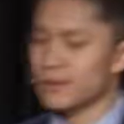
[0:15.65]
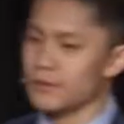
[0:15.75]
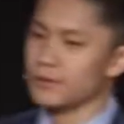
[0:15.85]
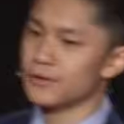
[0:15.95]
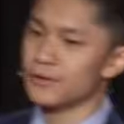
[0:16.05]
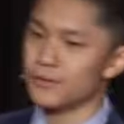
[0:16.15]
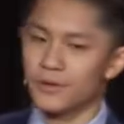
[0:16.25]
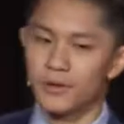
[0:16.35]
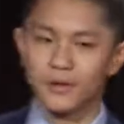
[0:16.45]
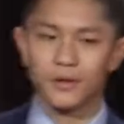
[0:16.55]
with you
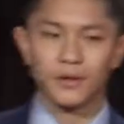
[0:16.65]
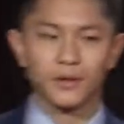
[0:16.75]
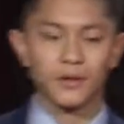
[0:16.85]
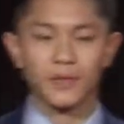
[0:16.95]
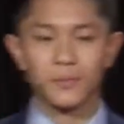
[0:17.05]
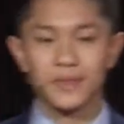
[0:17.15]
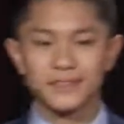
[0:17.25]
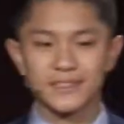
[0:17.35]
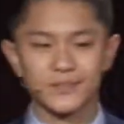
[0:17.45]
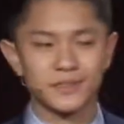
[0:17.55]
a big
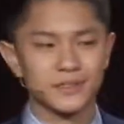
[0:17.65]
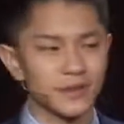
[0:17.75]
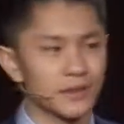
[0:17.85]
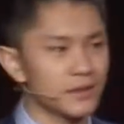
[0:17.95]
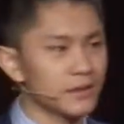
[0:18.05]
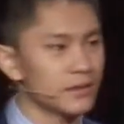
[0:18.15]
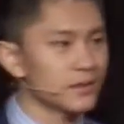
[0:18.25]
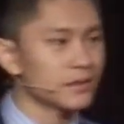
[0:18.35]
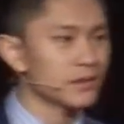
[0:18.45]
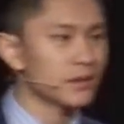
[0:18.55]
secret today.
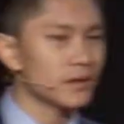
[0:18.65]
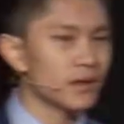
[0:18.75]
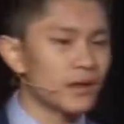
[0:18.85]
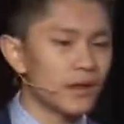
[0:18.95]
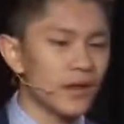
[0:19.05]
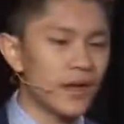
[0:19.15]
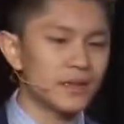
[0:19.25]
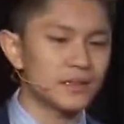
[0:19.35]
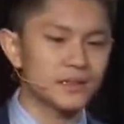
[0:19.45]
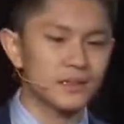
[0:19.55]

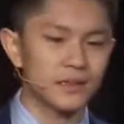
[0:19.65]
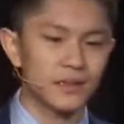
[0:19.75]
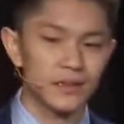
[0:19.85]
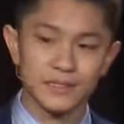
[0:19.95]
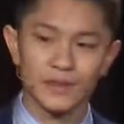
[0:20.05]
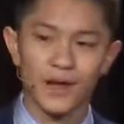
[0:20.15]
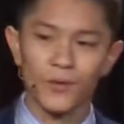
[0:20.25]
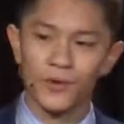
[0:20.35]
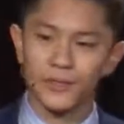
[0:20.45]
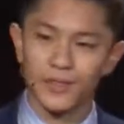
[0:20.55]
And it's not
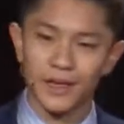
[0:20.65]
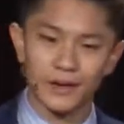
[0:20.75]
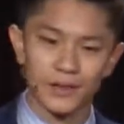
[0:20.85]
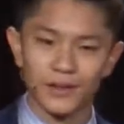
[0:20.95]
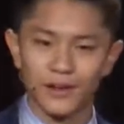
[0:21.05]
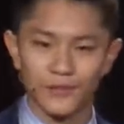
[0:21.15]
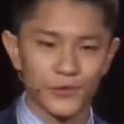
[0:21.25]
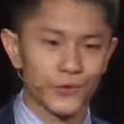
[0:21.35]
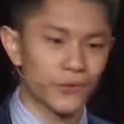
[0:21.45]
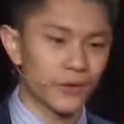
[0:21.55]
one that a lot of
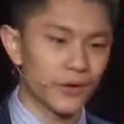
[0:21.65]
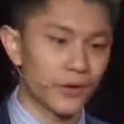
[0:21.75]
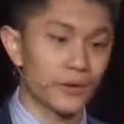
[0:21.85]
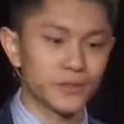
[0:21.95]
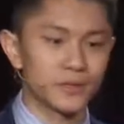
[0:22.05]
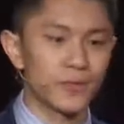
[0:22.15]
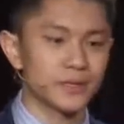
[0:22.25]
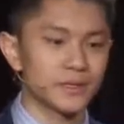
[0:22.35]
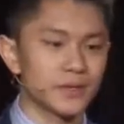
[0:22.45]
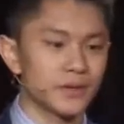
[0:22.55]
you are going to
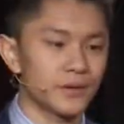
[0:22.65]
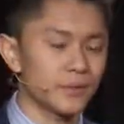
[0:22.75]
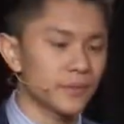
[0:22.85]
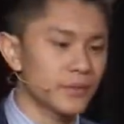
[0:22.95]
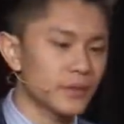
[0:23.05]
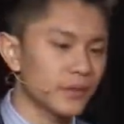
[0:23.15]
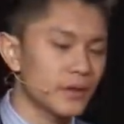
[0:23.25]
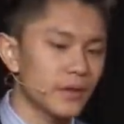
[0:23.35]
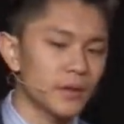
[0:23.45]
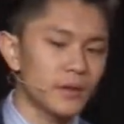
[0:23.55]
want to hear.
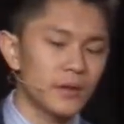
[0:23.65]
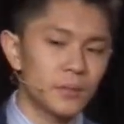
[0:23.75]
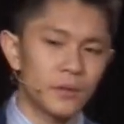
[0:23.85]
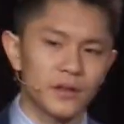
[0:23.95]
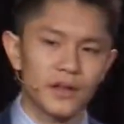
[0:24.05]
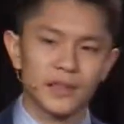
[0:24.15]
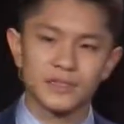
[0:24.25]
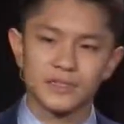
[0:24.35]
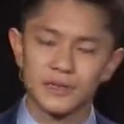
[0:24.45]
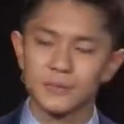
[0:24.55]
But at the
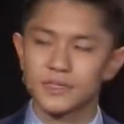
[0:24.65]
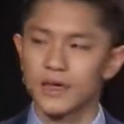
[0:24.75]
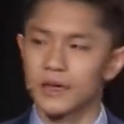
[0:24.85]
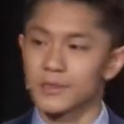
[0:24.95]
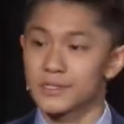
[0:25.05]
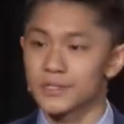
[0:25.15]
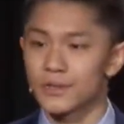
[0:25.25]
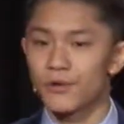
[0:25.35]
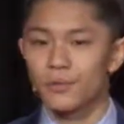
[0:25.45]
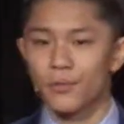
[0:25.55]
same time, it's
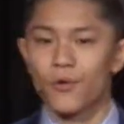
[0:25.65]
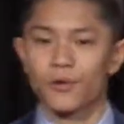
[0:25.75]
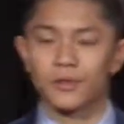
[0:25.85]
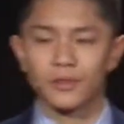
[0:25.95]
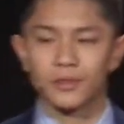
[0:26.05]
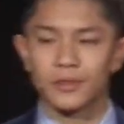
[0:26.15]
so important